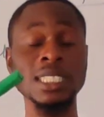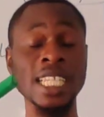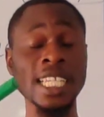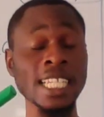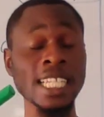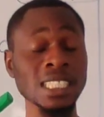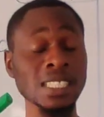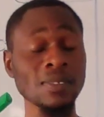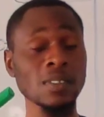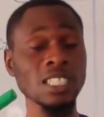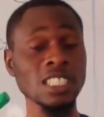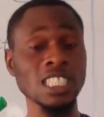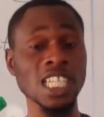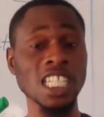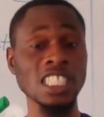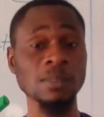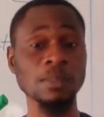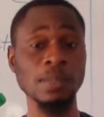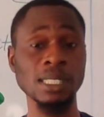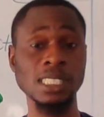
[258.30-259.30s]
negatively
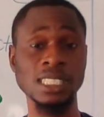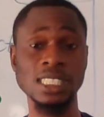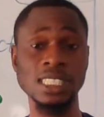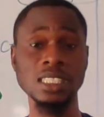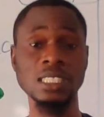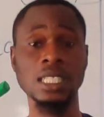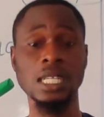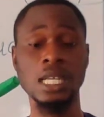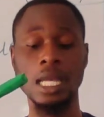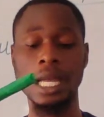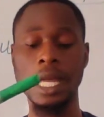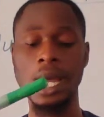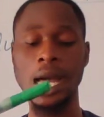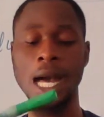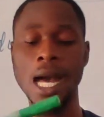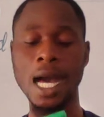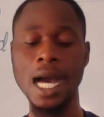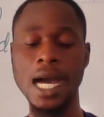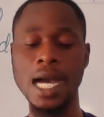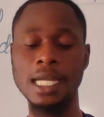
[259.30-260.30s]
charged body
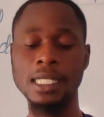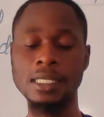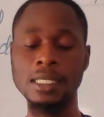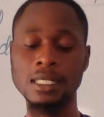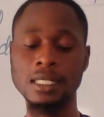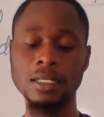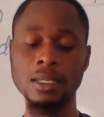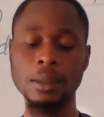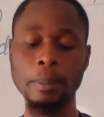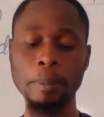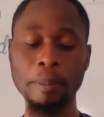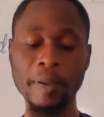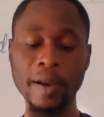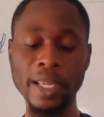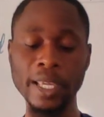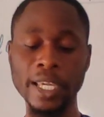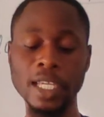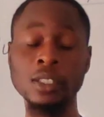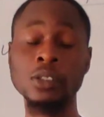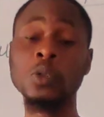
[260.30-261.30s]
and
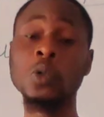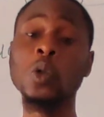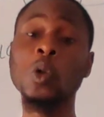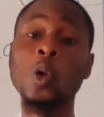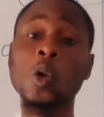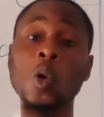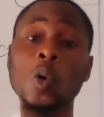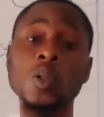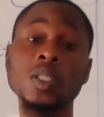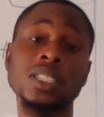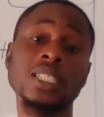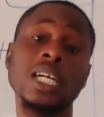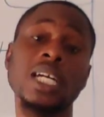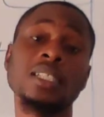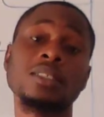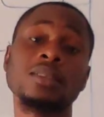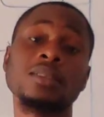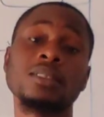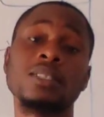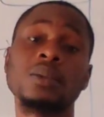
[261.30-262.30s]
bring it
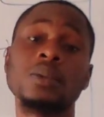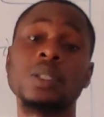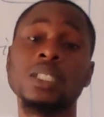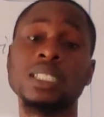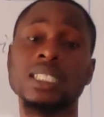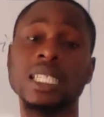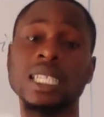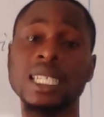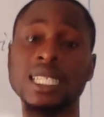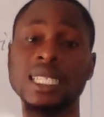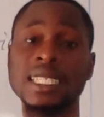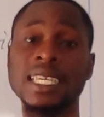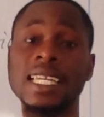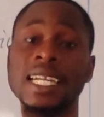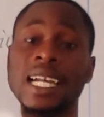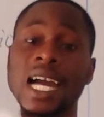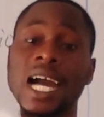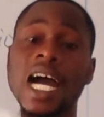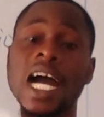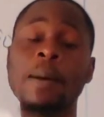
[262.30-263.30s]
closer to the what? The
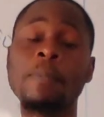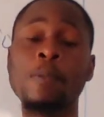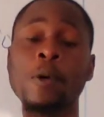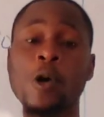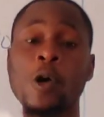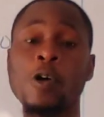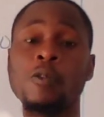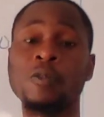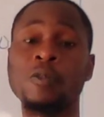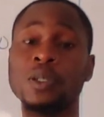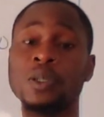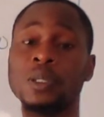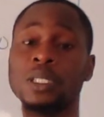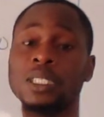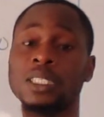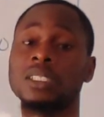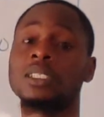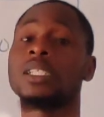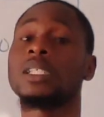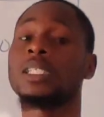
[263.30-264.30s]
cap of the
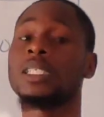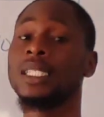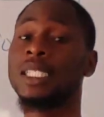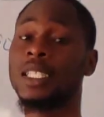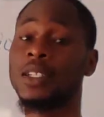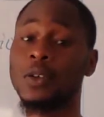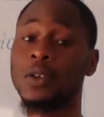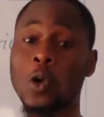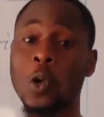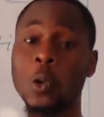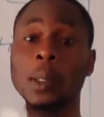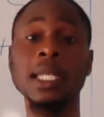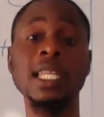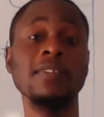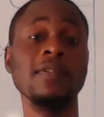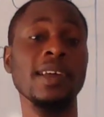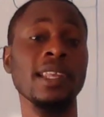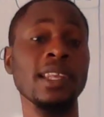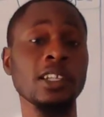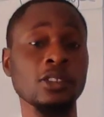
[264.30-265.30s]
what? The gold
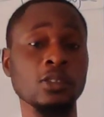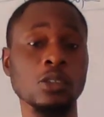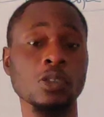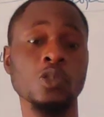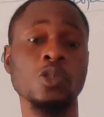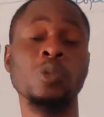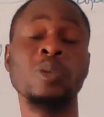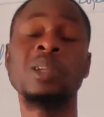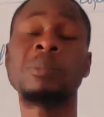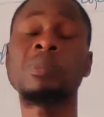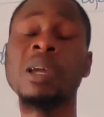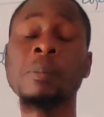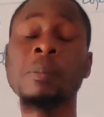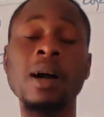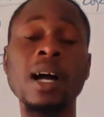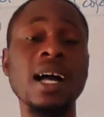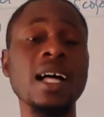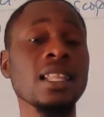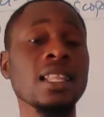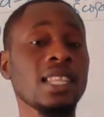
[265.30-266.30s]
leaf electroscope.
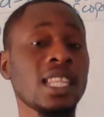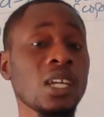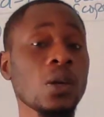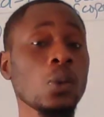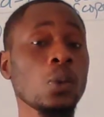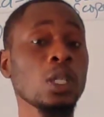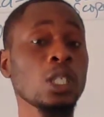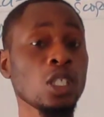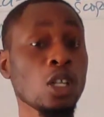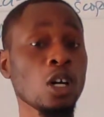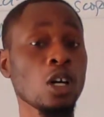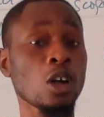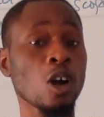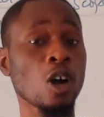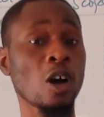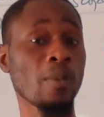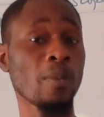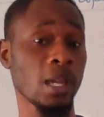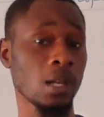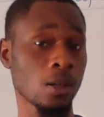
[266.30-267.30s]
Remember, they will not
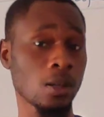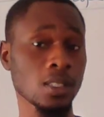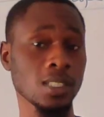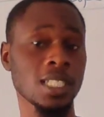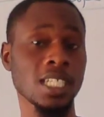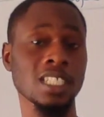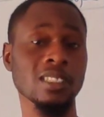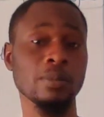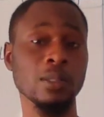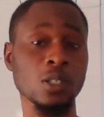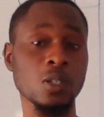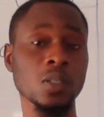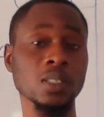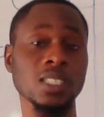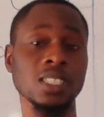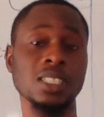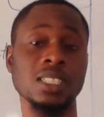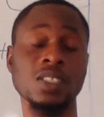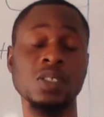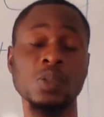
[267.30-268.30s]
come in contact
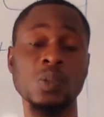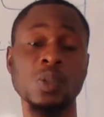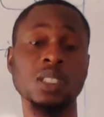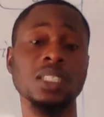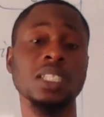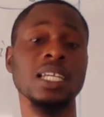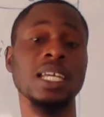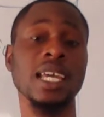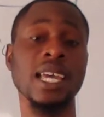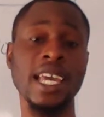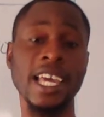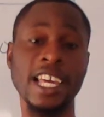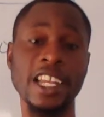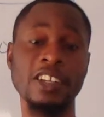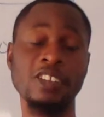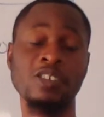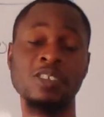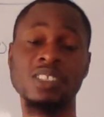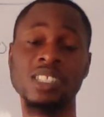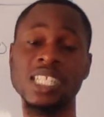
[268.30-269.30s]
because it is what?
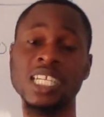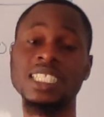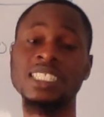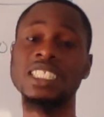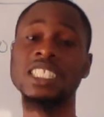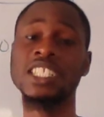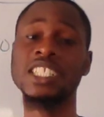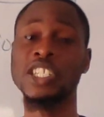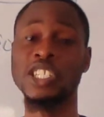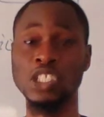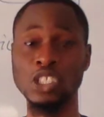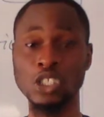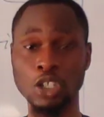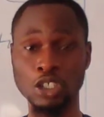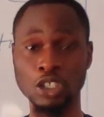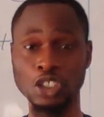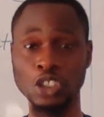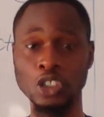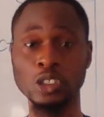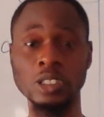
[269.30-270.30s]
Electrostatic
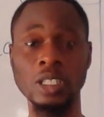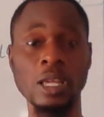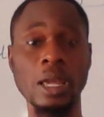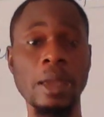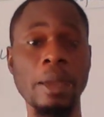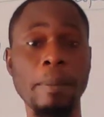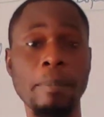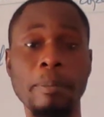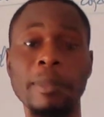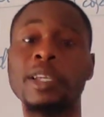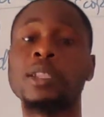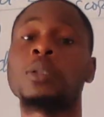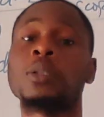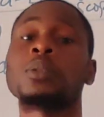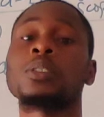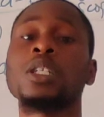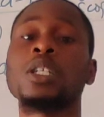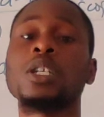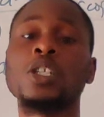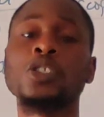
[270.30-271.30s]
induction
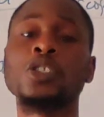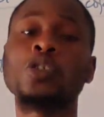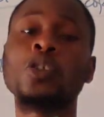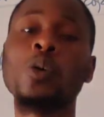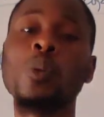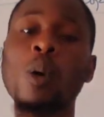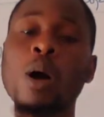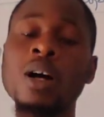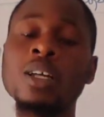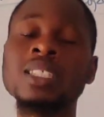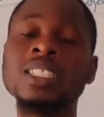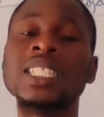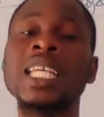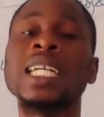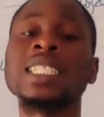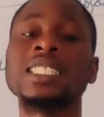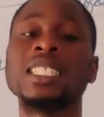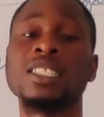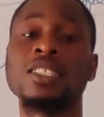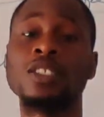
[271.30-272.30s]
method. So once
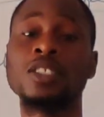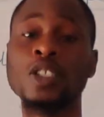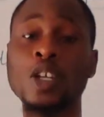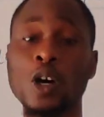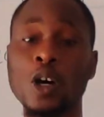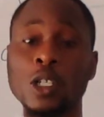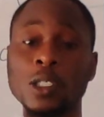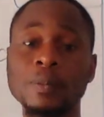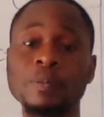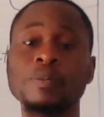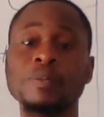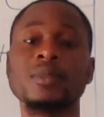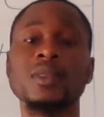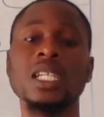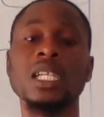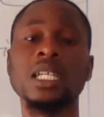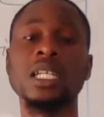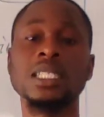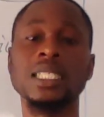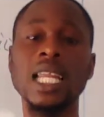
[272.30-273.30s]
that is done,
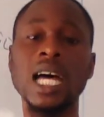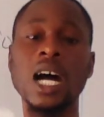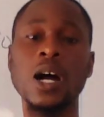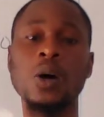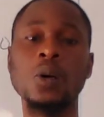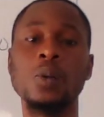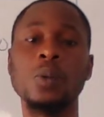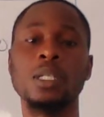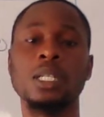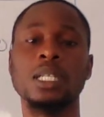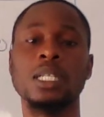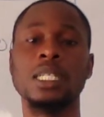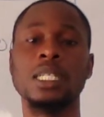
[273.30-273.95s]
now